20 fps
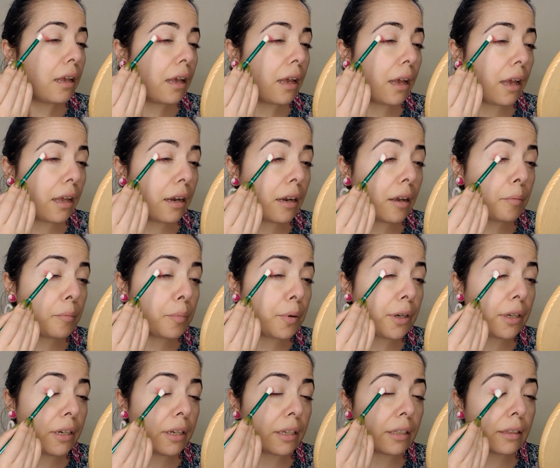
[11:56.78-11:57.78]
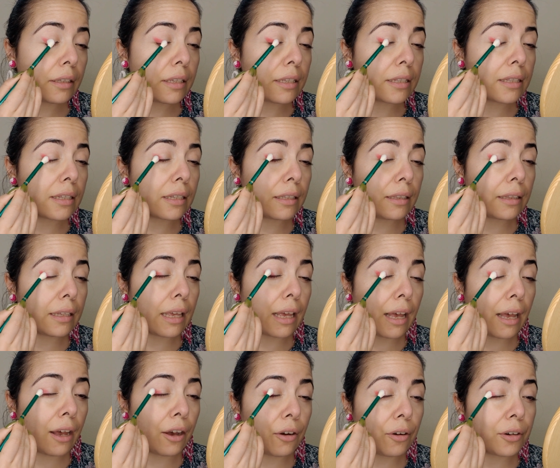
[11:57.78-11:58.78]
And I'm putting this in the
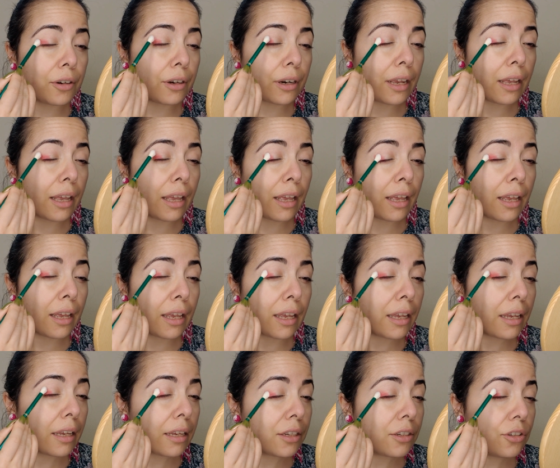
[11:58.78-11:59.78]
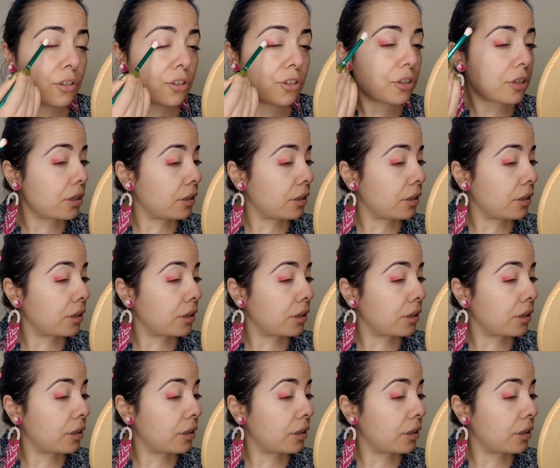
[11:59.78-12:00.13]
outer edge.